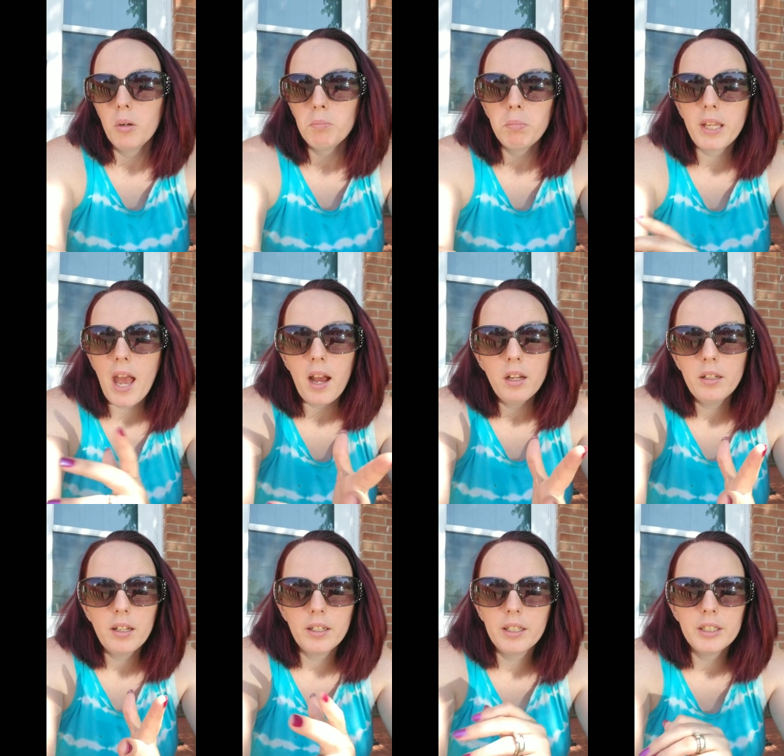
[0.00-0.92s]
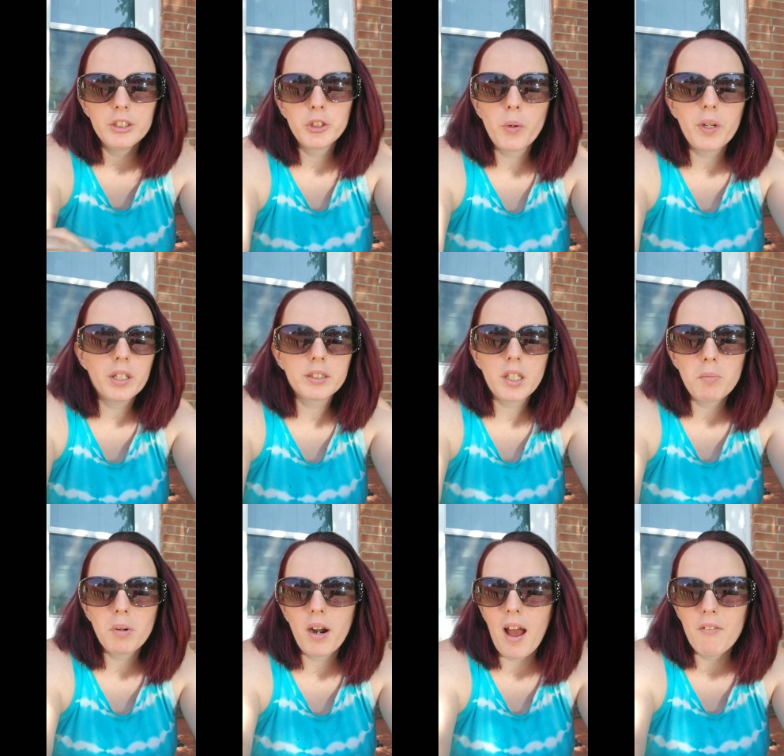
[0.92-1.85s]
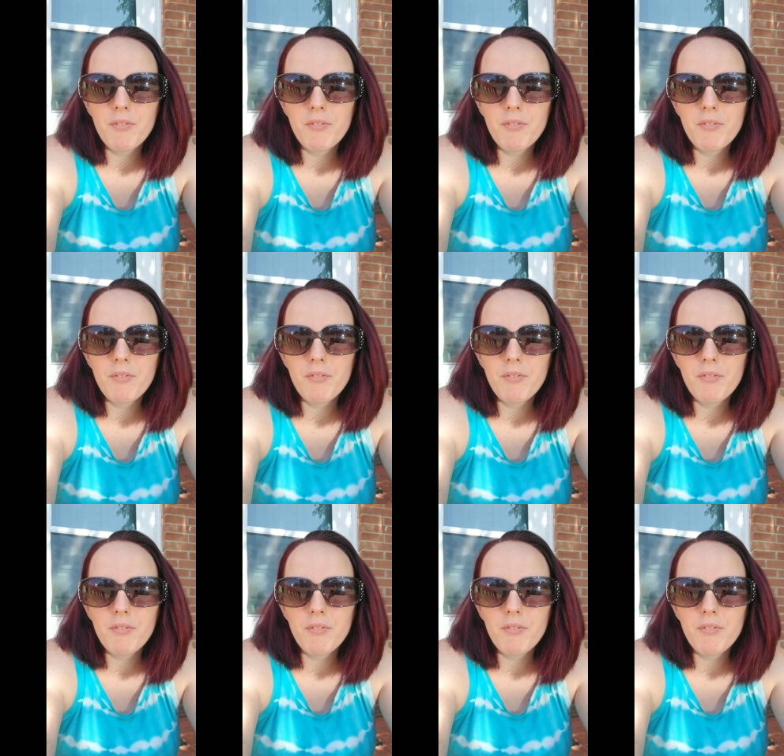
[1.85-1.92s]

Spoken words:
But yeah, enjoy your summer, have